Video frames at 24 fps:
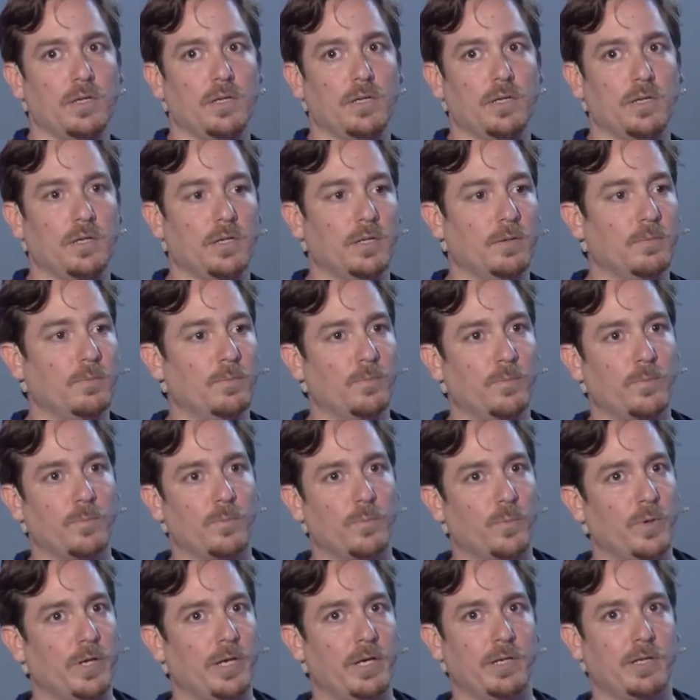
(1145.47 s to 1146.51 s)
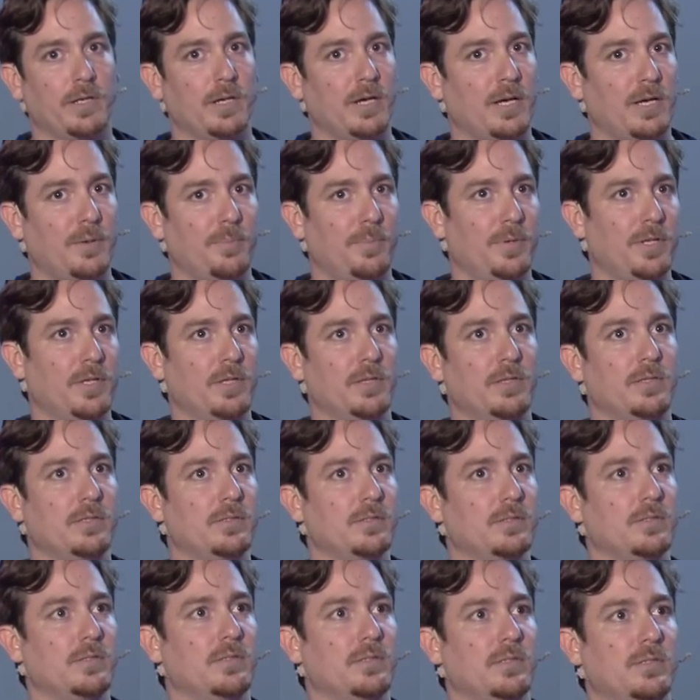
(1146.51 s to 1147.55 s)
Um, when I built
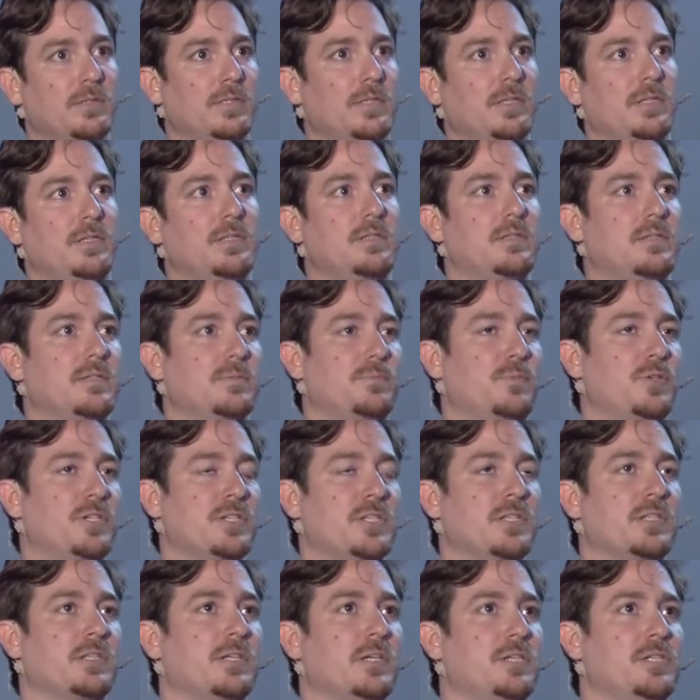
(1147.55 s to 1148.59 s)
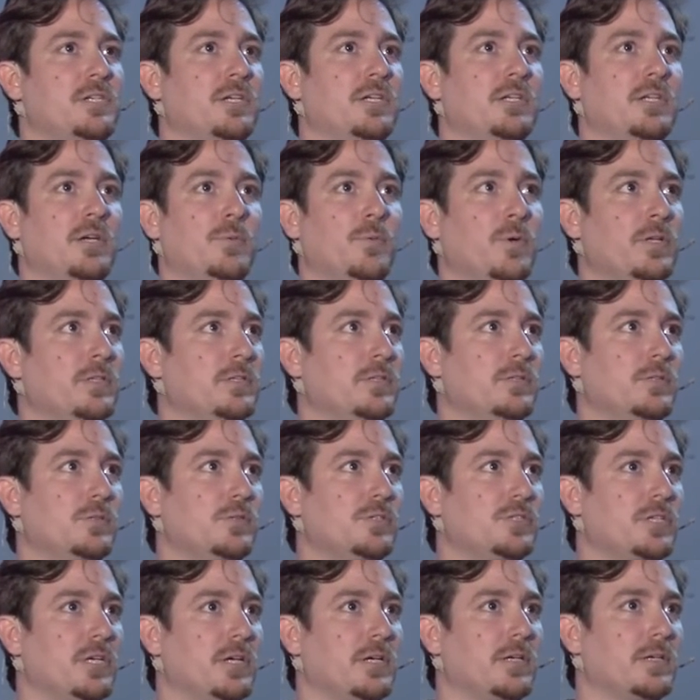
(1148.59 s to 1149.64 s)
this presentation, I wanted to
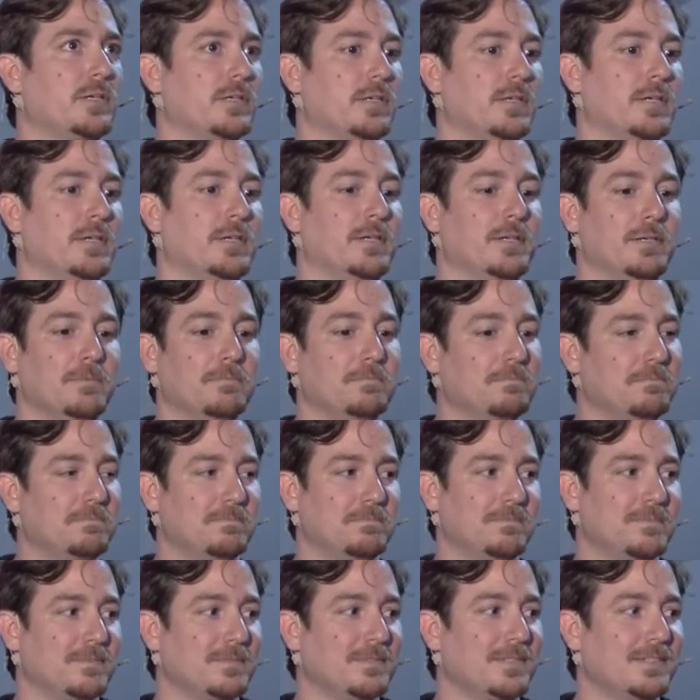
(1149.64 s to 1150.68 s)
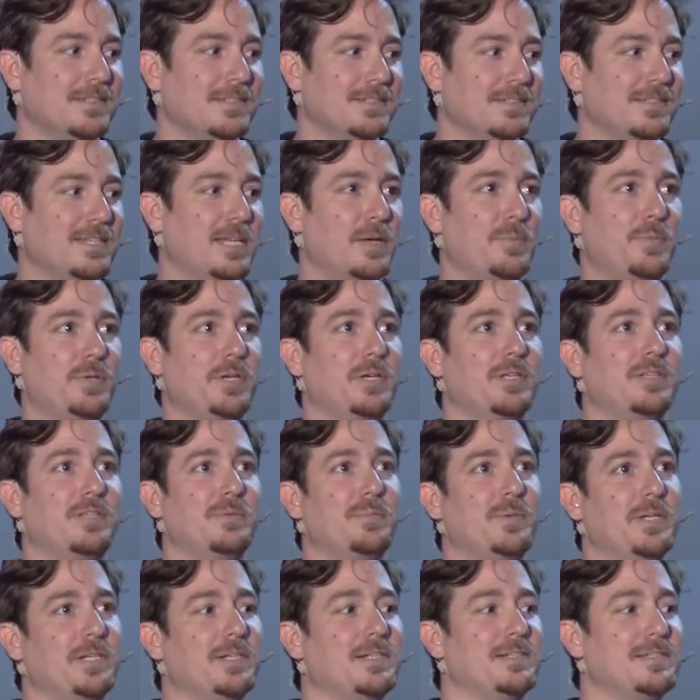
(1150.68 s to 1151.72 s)
check um, Debian
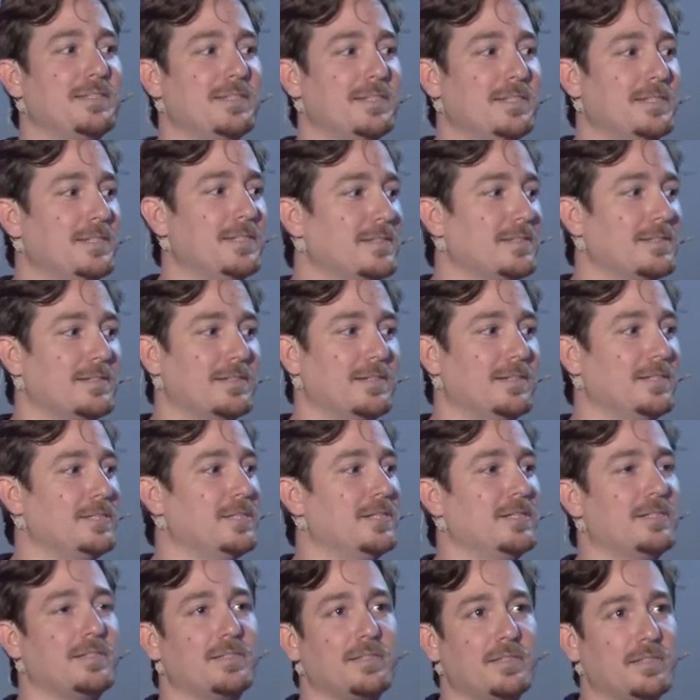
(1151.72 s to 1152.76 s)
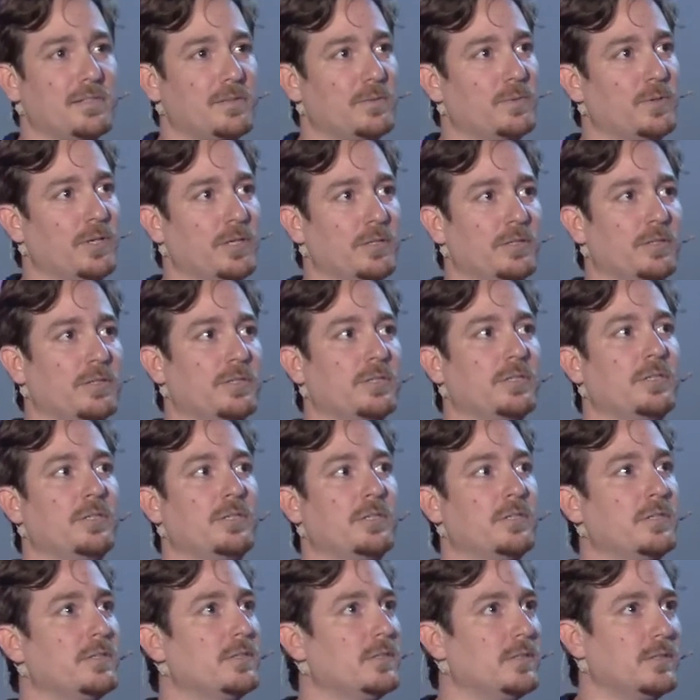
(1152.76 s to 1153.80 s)
dependencies. I just ran
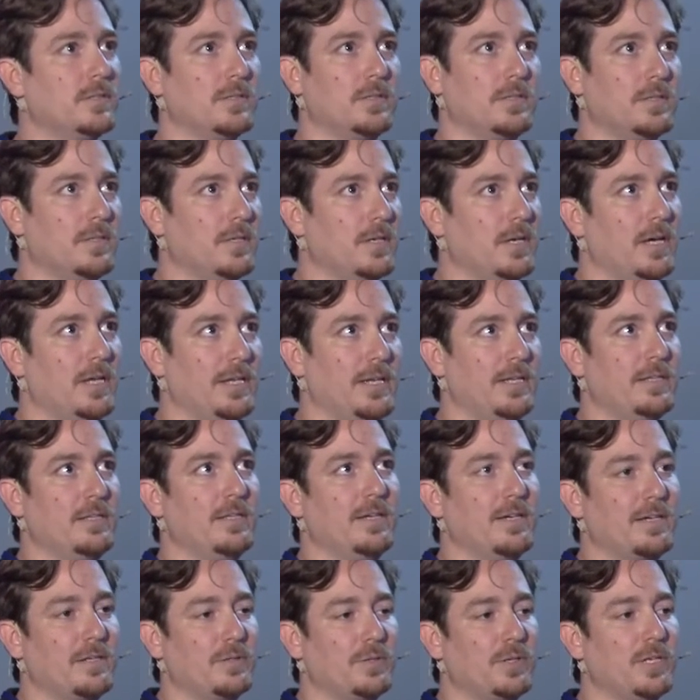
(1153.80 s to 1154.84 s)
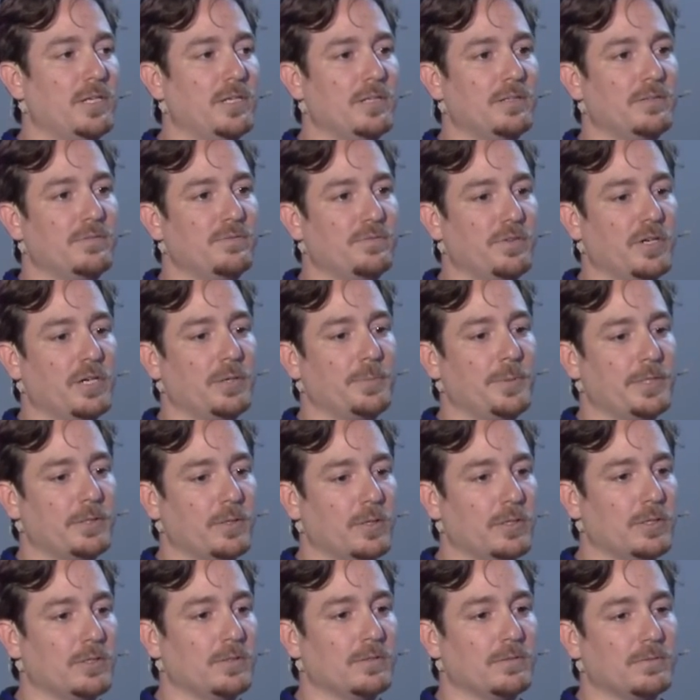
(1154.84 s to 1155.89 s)
Docker and had a clean
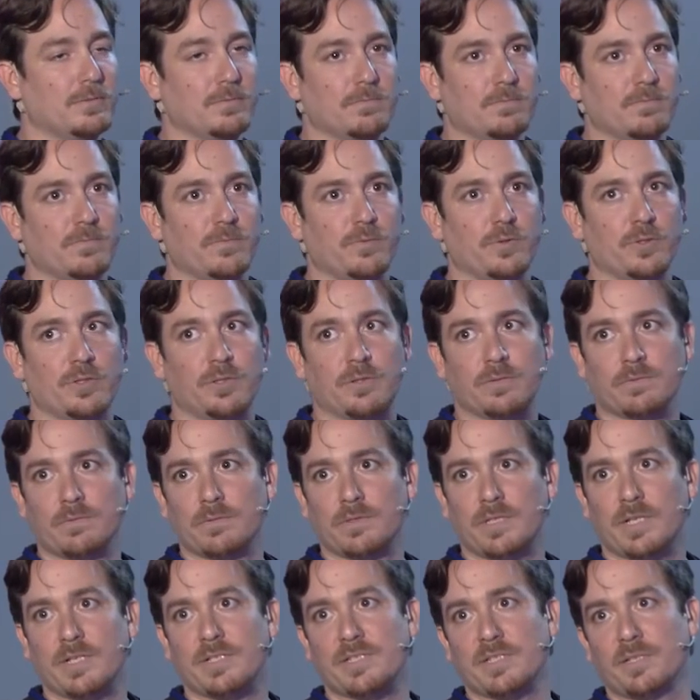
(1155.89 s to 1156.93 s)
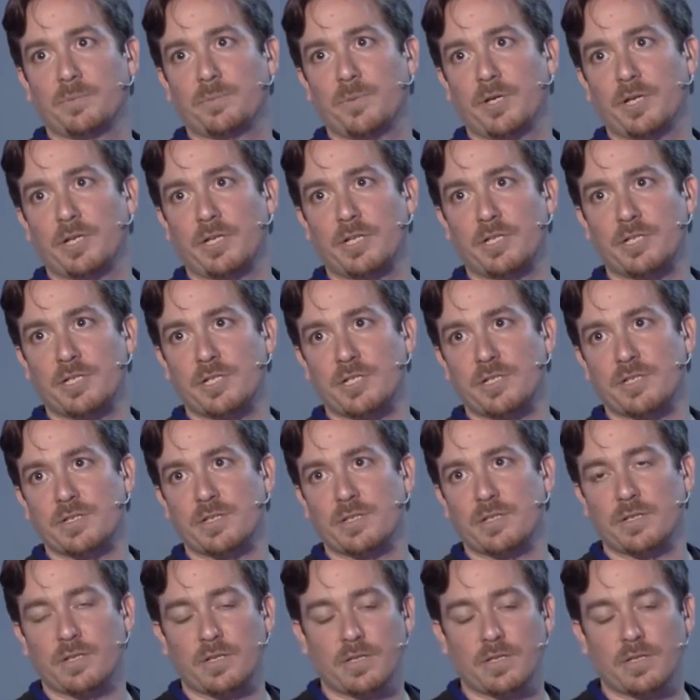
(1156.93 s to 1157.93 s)
environment for testing packages.